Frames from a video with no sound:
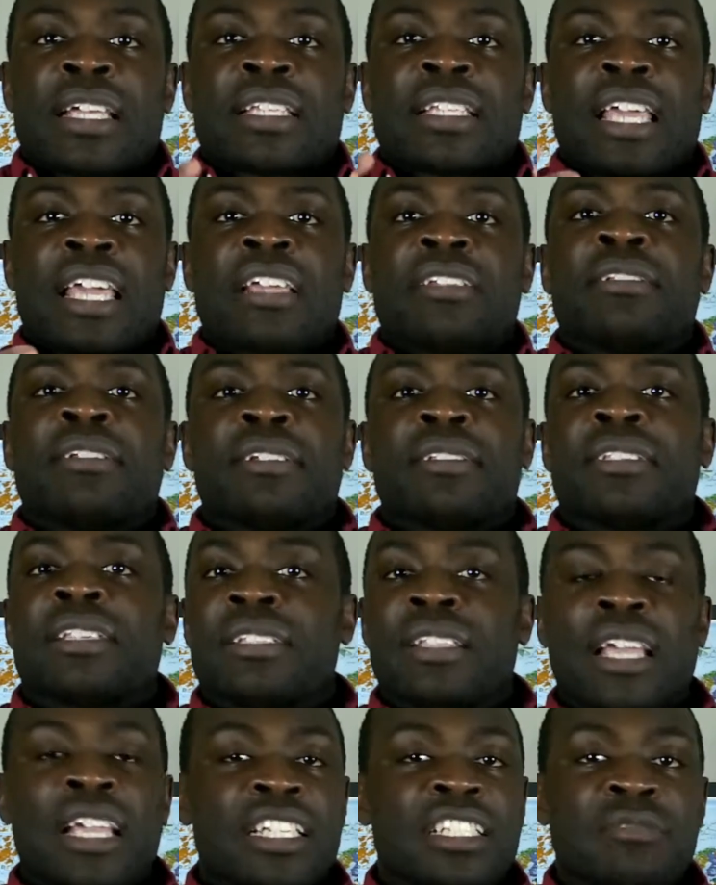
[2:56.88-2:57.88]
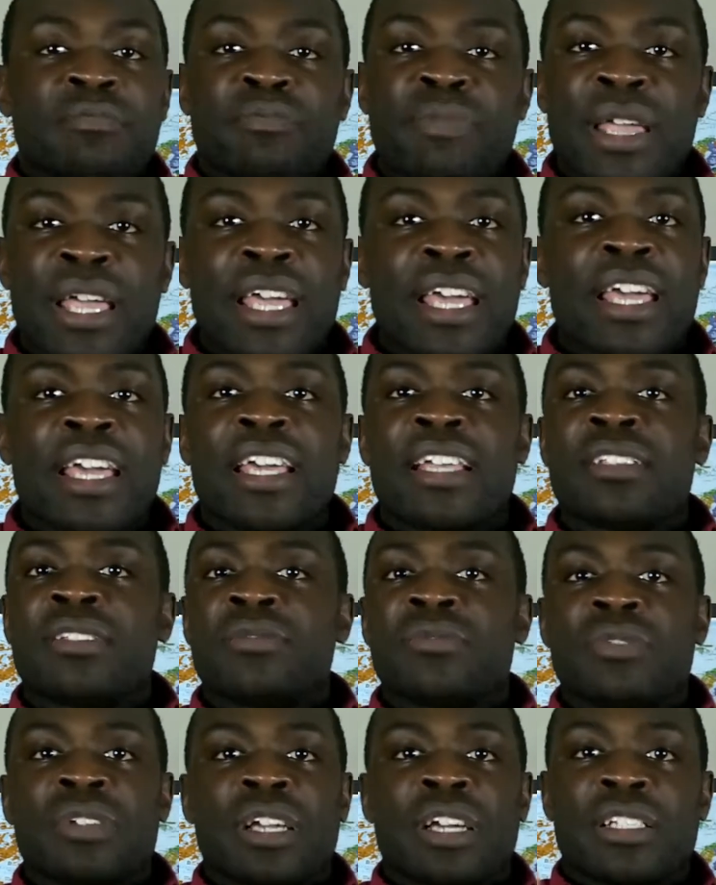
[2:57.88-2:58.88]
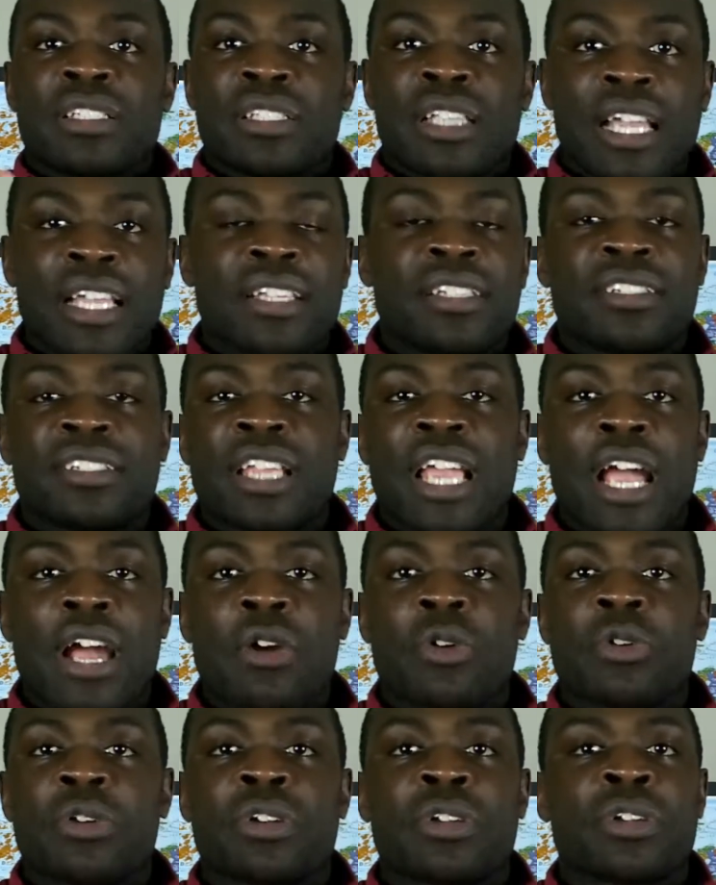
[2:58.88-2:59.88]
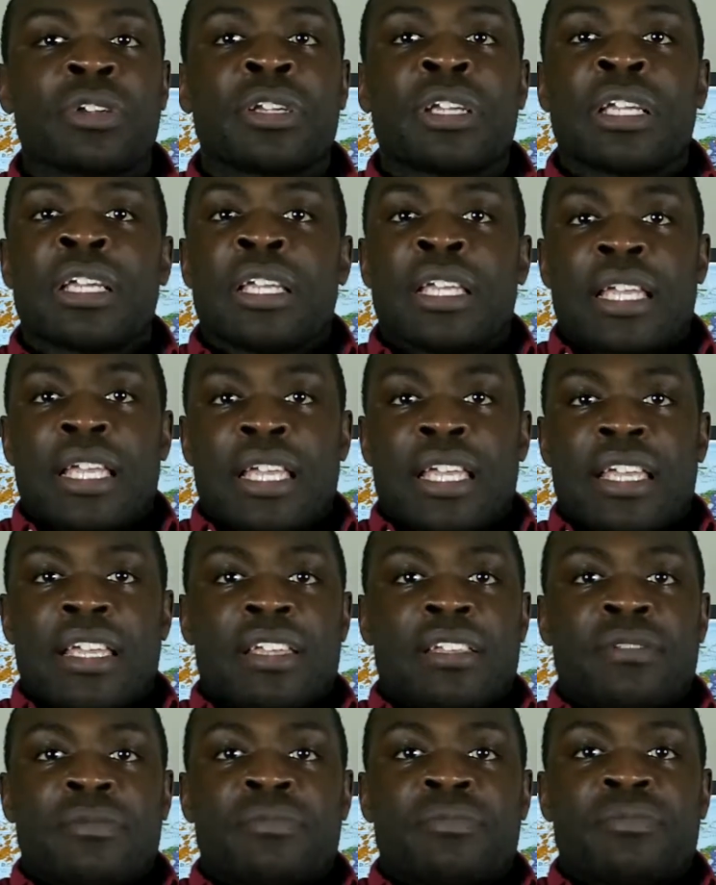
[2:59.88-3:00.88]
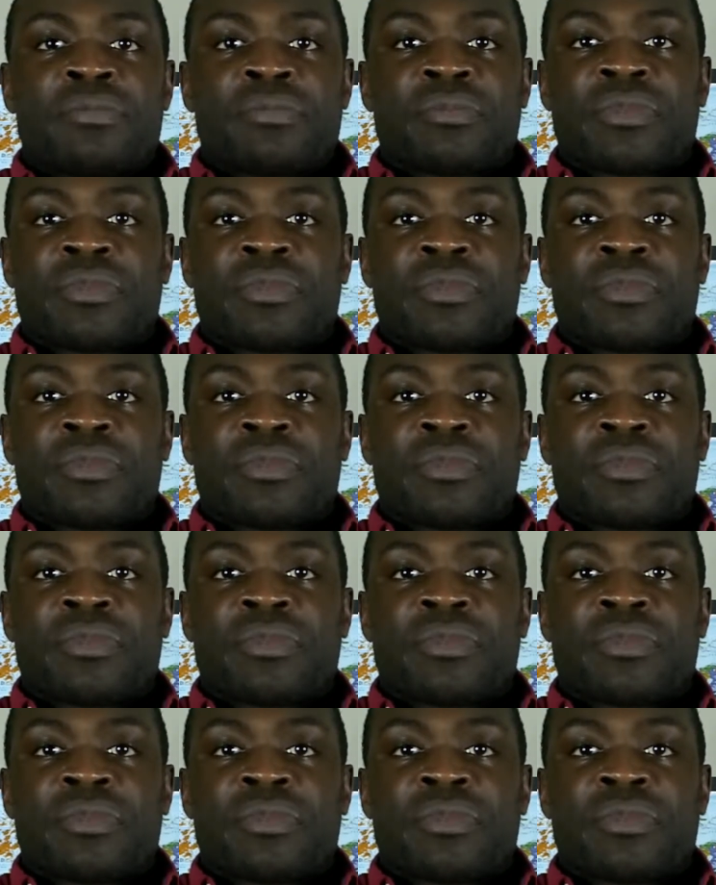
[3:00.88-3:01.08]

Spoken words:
gave us a nice bed, a nice shower, and